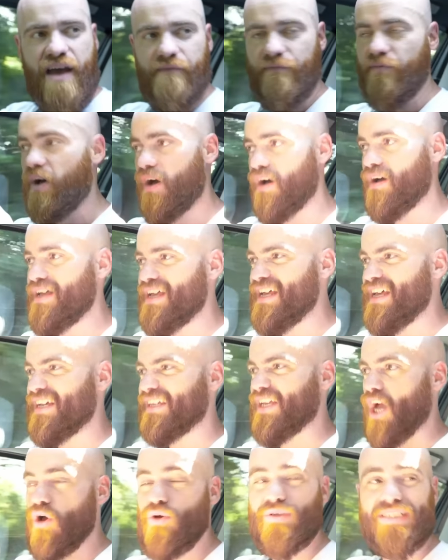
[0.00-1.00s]
ever
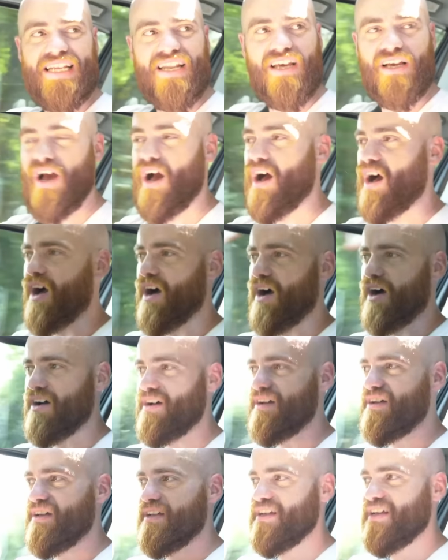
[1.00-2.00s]
goes in a
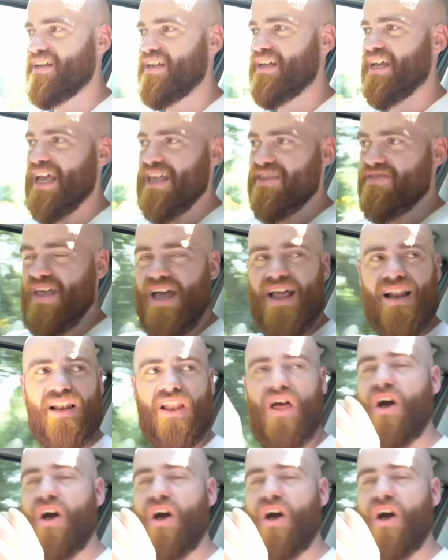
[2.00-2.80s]
car in their